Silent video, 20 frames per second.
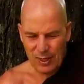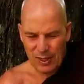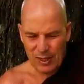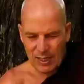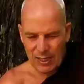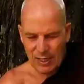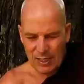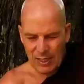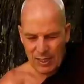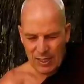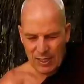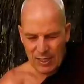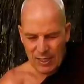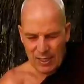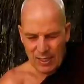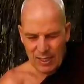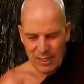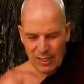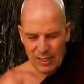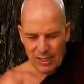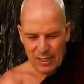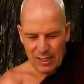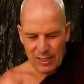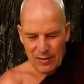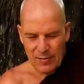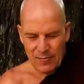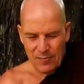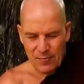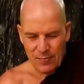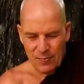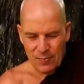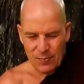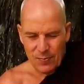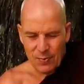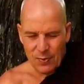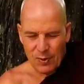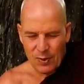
(silence)